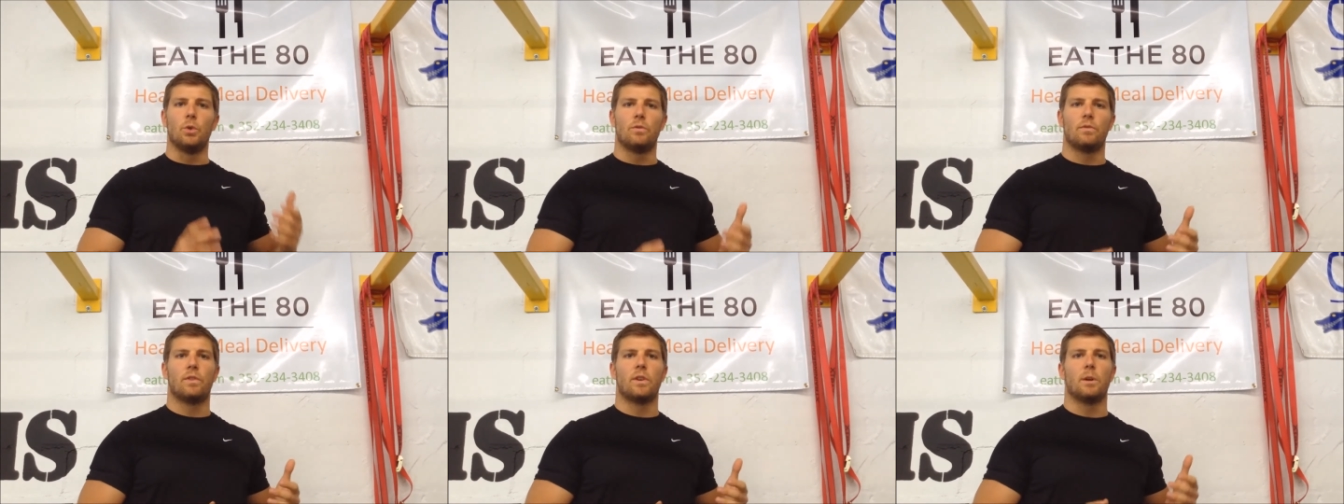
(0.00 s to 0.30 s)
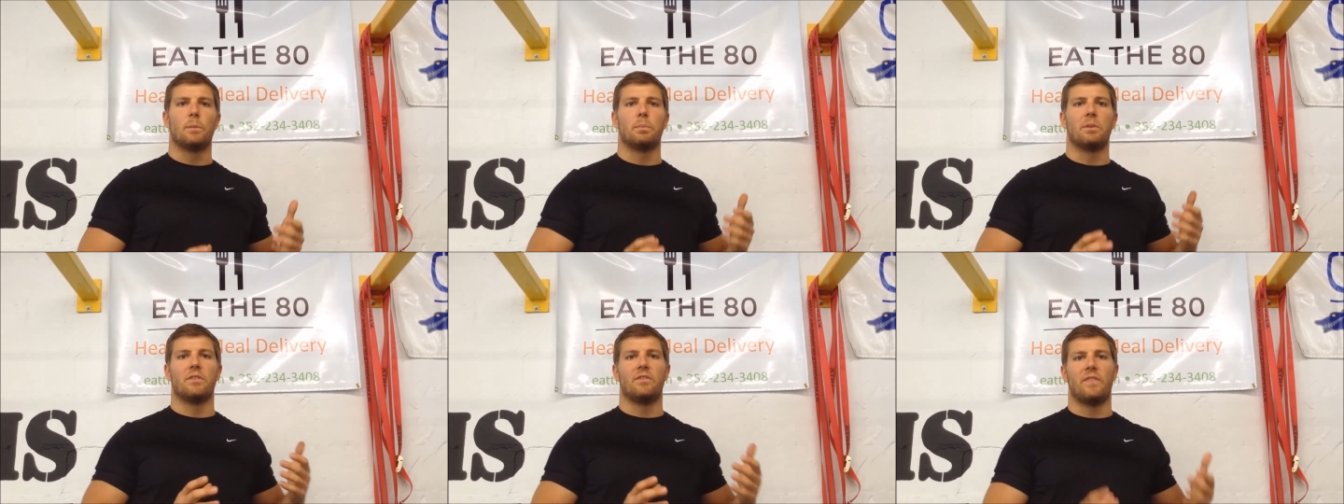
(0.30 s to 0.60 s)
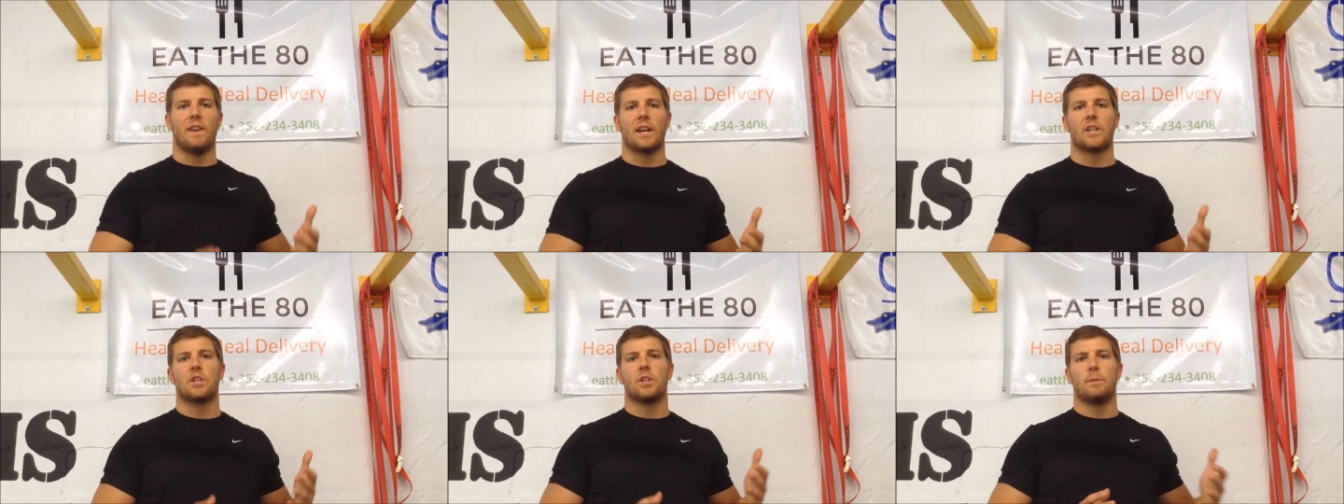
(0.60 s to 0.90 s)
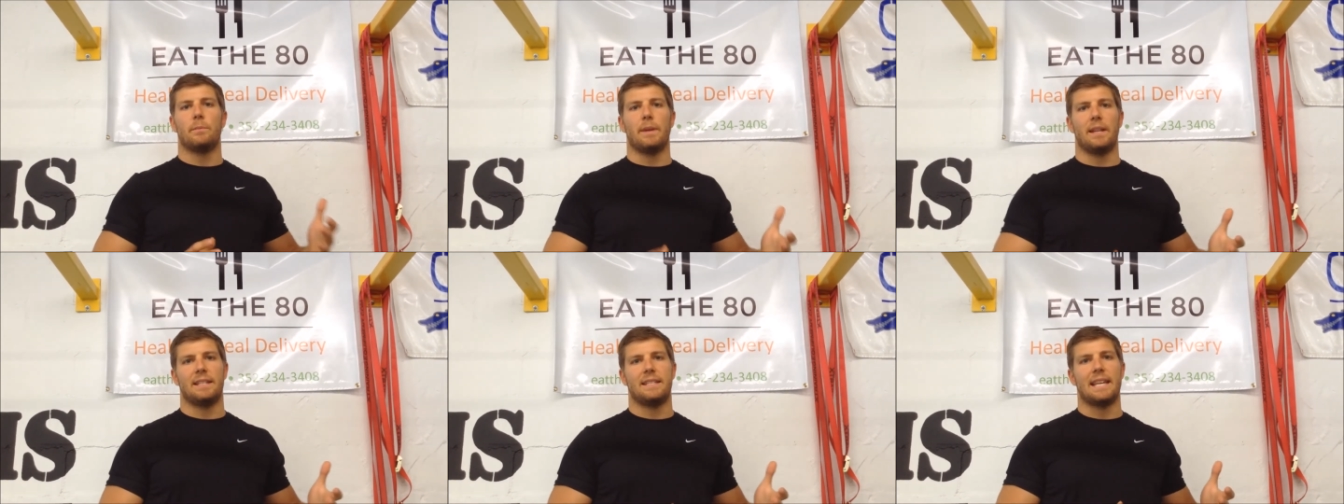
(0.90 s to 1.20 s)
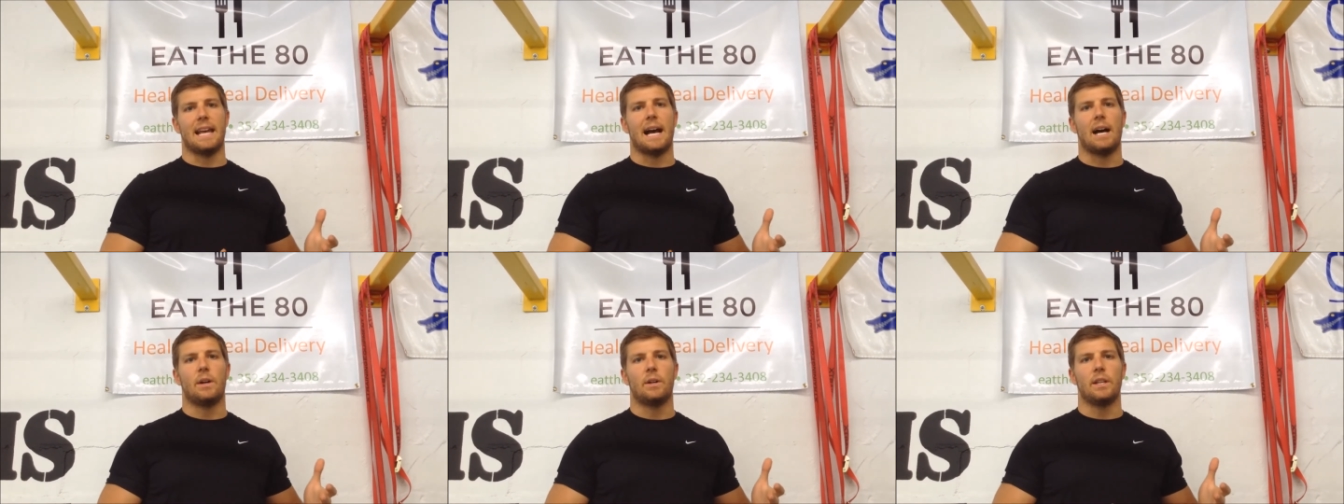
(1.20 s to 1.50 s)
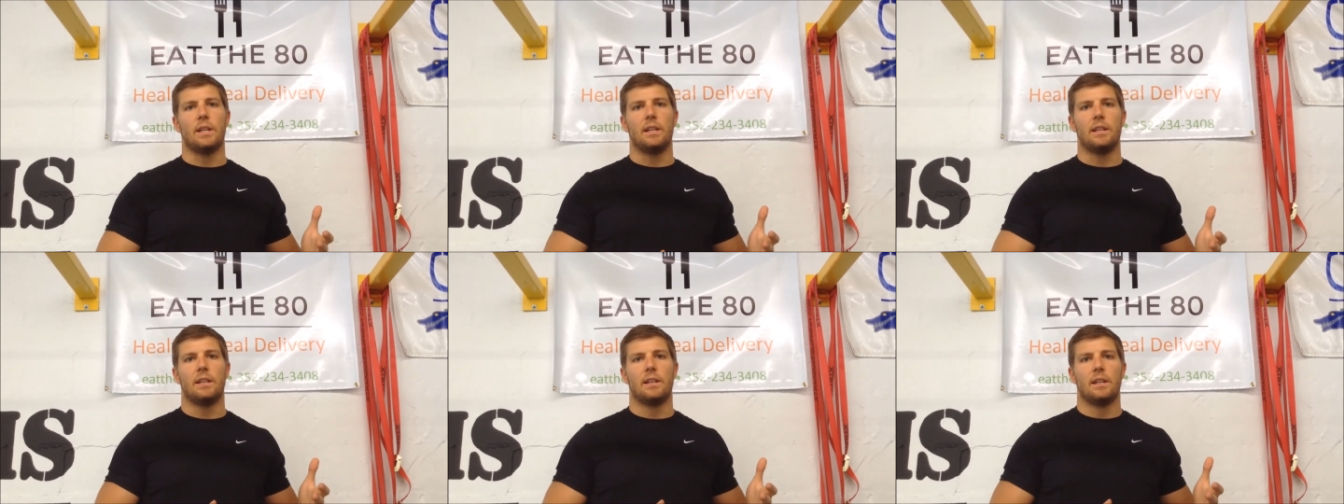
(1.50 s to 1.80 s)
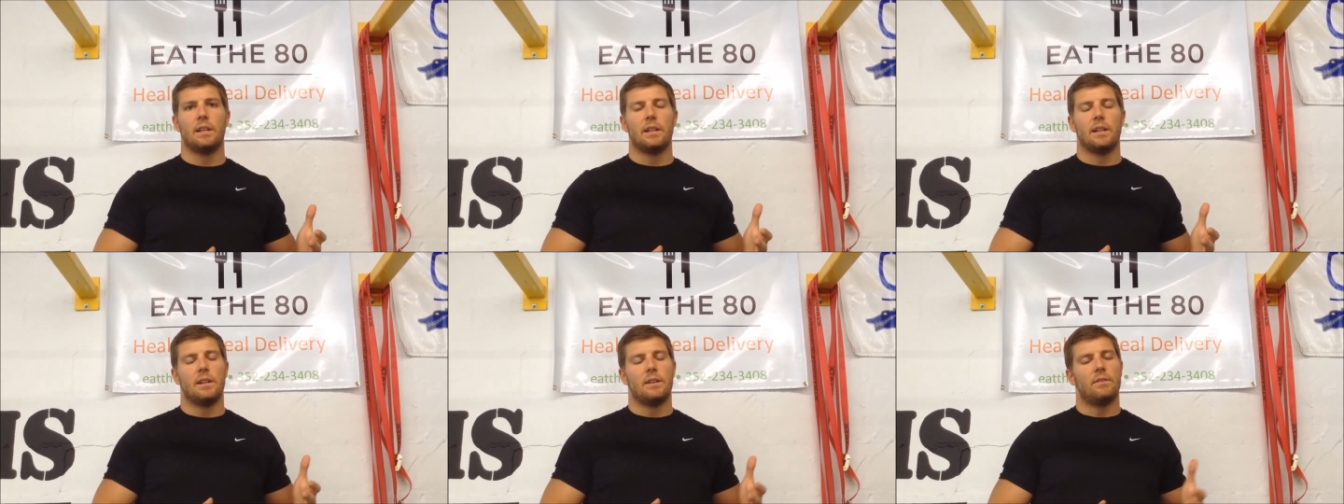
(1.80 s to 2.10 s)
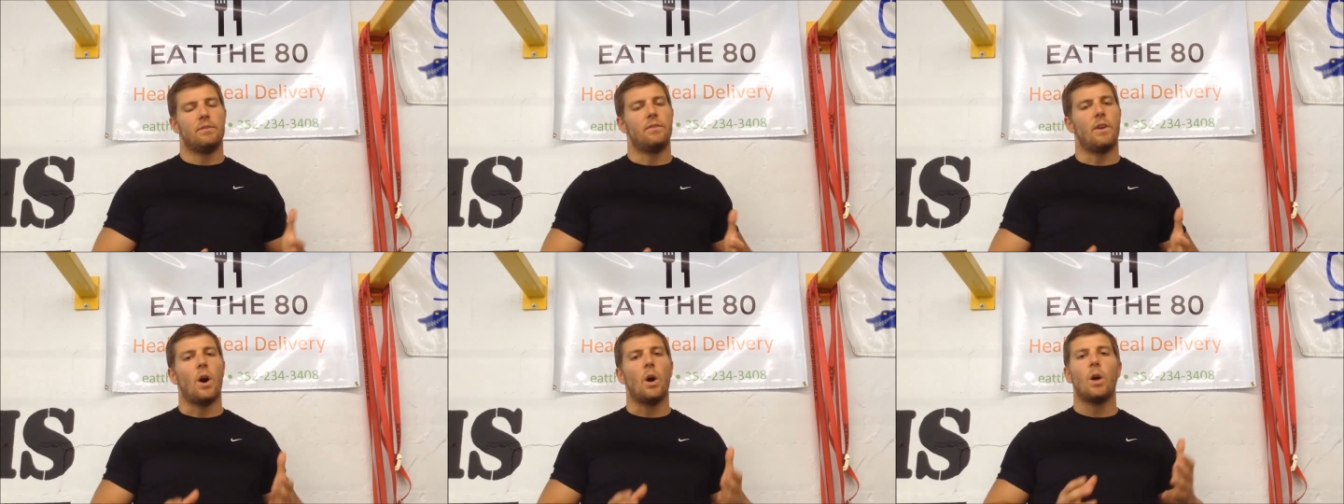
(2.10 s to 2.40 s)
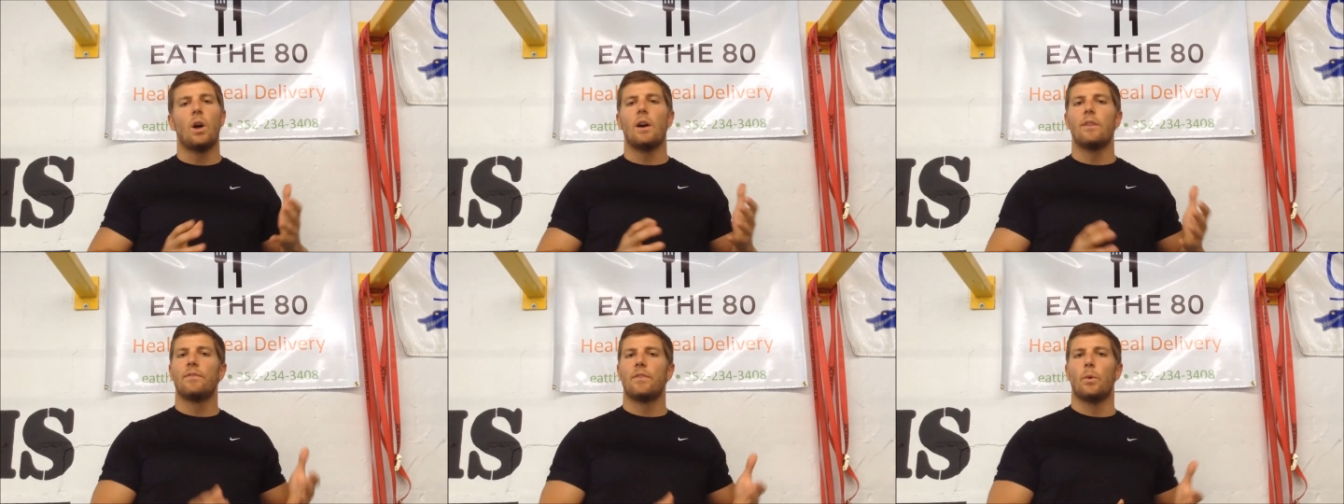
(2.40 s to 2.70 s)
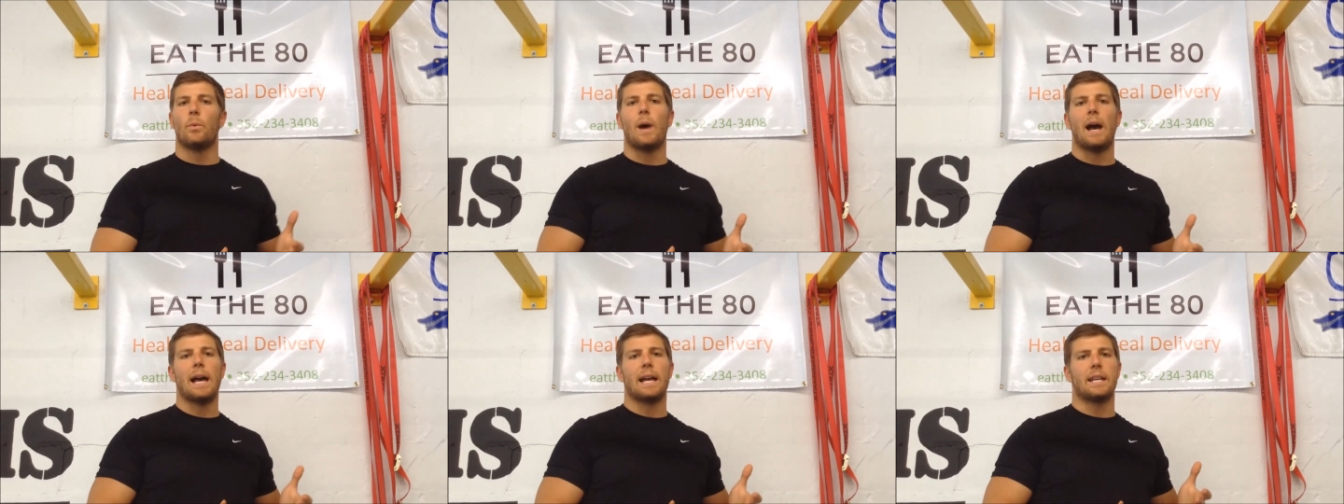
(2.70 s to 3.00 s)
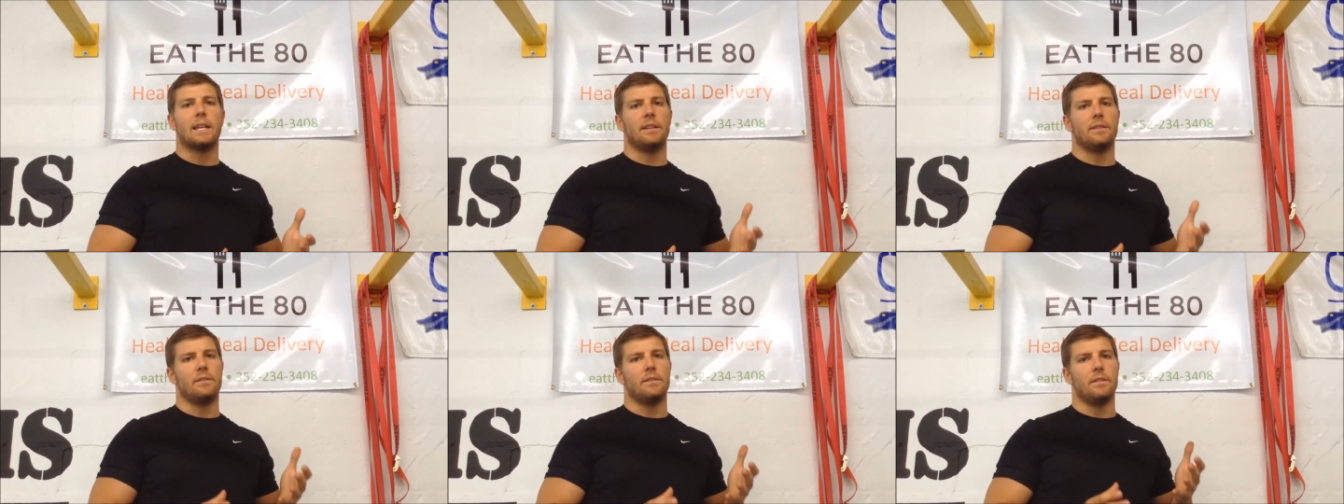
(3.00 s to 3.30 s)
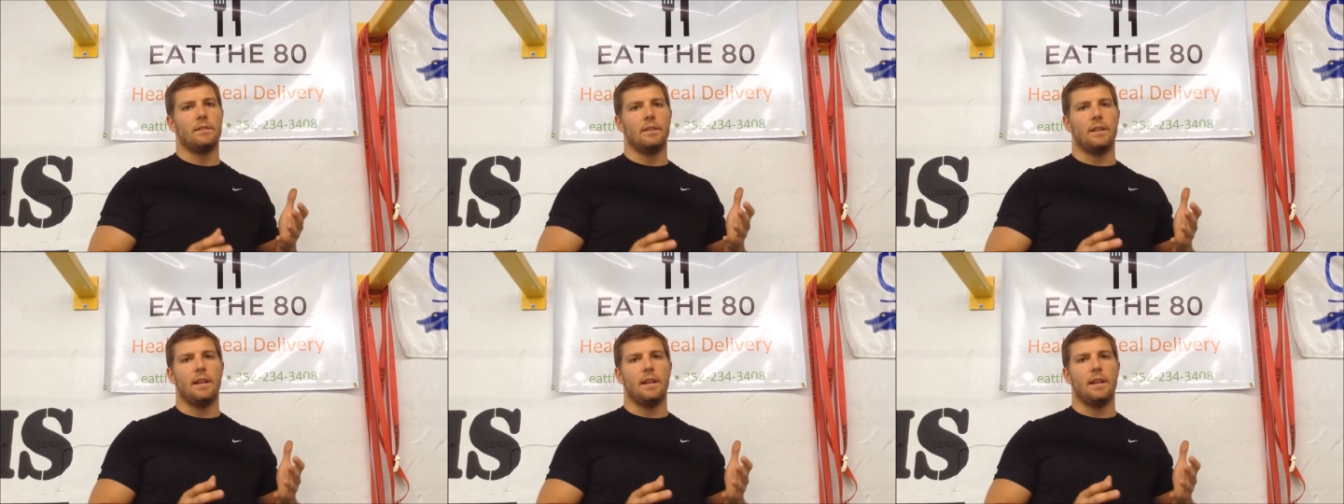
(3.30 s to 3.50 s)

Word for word: for a perfection mentality, fall off the wagon